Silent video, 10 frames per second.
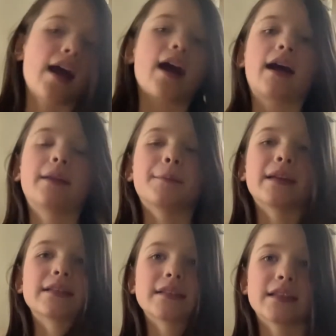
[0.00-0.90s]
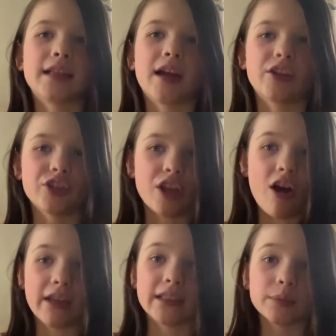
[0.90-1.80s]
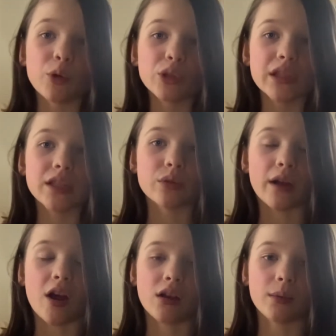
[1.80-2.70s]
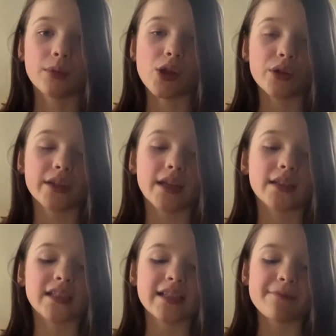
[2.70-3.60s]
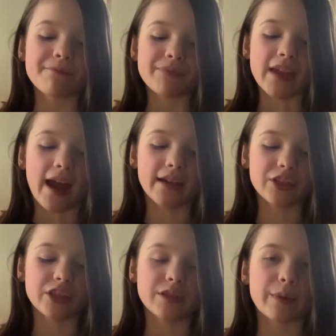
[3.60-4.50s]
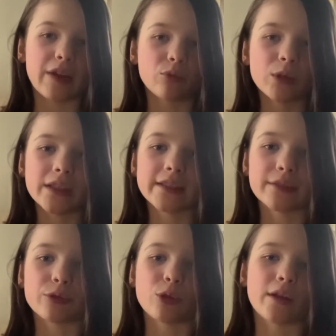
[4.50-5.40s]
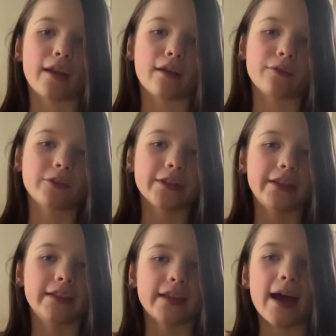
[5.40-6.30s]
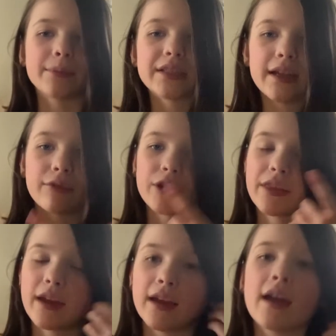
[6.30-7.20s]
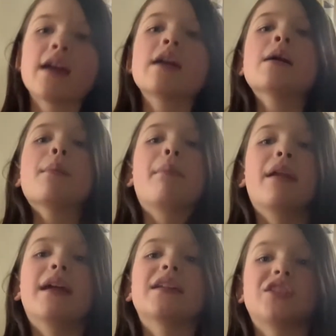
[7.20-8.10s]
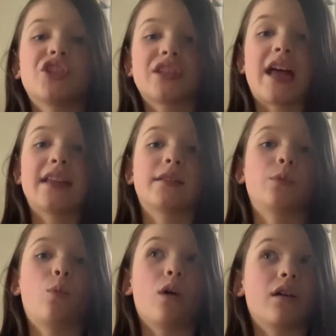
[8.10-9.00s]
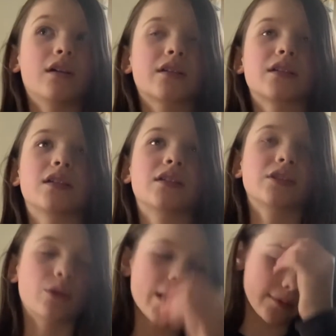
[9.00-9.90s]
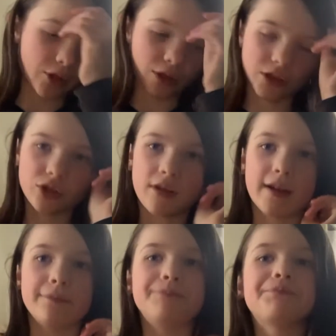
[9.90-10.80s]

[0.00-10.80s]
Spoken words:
and basically I just can't export it, so I can't upload it. And it's just been really difficult, and I've deleted apps and everything, but it just hasn't worked. So I am going to try and